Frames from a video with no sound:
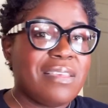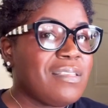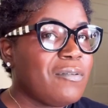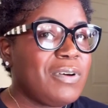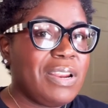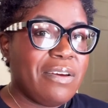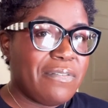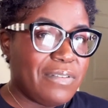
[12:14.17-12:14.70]
So we
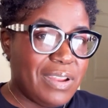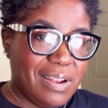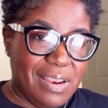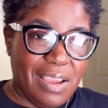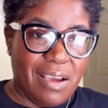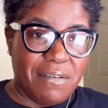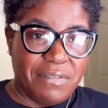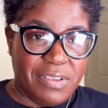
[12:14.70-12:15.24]
definitely
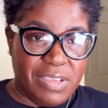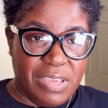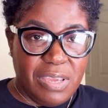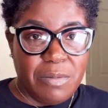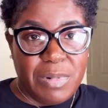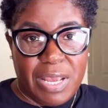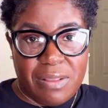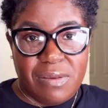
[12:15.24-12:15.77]
have to
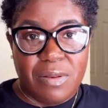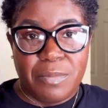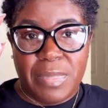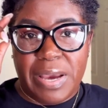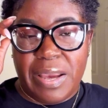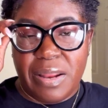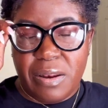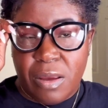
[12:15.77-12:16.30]
keep that in
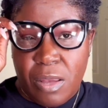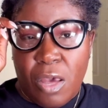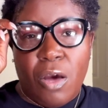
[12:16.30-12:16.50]
mind.